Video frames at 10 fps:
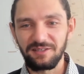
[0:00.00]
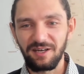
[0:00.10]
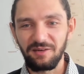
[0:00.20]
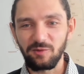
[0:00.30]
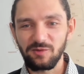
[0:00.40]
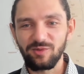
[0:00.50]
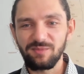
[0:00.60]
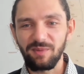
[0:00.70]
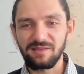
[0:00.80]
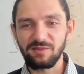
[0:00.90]
was
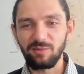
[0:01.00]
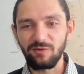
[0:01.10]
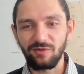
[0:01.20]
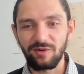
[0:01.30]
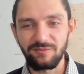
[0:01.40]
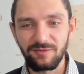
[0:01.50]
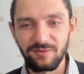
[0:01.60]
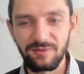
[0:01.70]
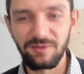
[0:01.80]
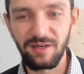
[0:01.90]
responsible for
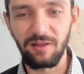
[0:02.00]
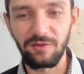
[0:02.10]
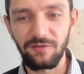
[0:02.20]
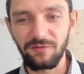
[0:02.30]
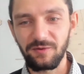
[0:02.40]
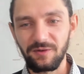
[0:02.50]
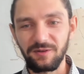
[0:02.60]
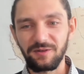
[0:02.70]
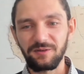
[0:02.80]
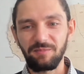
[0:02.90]
a lot of
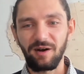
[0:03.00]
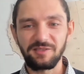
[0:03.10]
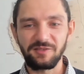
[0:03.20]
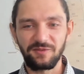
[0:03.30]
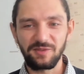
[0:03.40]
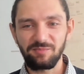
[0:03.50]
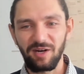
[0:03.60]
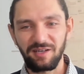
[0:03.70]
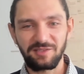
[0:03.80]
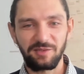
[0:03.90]
parts of this
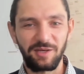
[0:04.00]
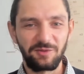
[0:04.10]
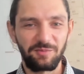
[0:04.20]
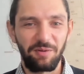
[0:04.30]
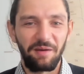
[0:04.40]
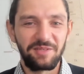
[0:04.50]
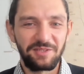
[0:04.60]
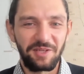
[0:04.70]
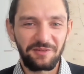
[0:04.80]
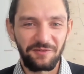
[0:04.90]
product, so I could probably
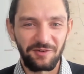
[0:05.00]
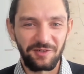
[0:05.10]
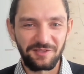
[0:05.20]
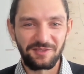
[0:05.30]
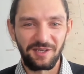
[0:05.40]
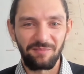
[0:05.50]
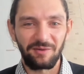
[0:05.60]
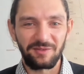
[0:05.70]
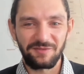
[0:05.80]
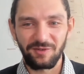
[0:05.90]
talk
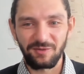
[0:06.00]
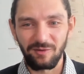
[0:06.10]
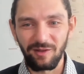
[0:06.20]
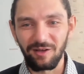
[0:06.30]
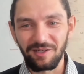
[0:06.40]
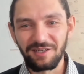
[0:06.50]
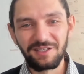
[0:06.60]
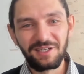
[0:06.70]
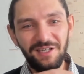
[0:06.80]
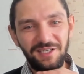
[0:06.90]
about this for too long.
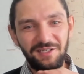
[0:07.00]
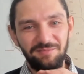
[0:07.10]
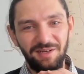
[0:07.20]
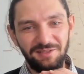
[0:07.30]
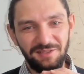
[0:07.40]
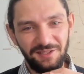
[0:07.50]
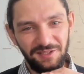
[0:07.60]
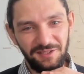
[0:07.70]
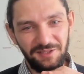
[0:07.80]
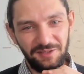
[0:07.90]
But
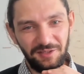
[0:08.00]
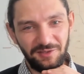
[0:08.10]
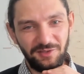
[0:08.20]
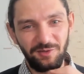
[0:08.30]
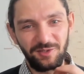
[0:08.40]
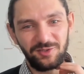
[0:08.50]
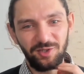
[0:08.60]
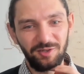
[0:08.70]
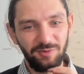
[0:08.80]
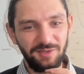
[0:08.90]
long story
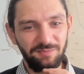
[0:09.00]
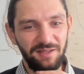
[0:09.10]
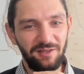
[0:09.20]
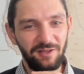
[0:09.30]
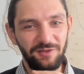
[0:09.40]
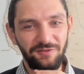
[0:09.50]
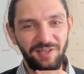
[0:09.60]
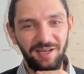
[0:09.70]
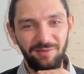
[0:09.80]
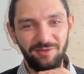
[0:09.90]
short, we spent a lot of
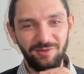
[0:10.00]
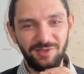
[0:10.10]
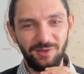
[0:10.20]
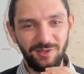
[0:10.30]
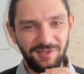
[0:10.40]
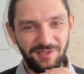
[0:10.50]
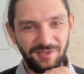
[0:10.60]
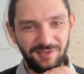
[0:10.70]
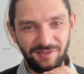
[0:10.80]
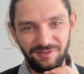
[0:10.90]
time and
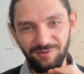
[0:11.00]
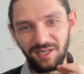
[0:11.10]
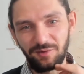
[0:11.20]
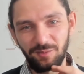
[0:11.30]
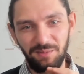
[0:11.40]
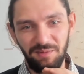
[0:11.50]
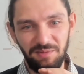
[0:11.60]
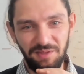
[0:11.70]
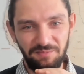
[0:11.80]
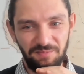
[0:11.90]
resources. Right now,
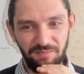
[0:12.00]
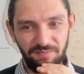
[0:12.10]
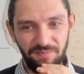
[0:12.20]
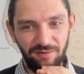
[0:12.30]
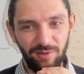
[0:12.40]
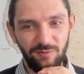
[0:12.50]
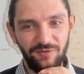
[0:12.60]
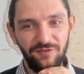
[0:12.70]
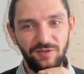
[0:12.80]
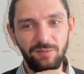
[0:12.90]
probably around
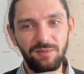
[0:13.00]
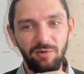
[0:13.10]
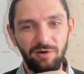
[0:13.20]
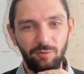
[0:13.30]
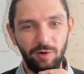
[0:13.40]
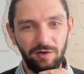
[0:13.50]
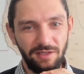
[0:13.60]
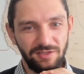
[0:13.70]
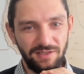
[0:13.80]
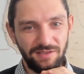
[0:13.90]
50 people are
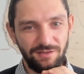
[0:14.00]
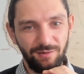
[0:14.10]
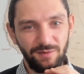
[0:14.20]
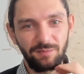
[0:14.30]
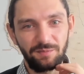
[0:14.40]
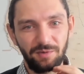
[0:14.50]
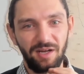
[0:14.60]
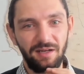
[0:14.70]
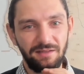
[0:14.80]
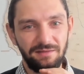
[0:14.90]
working just around the
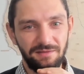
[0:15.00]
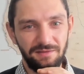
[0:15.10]
product,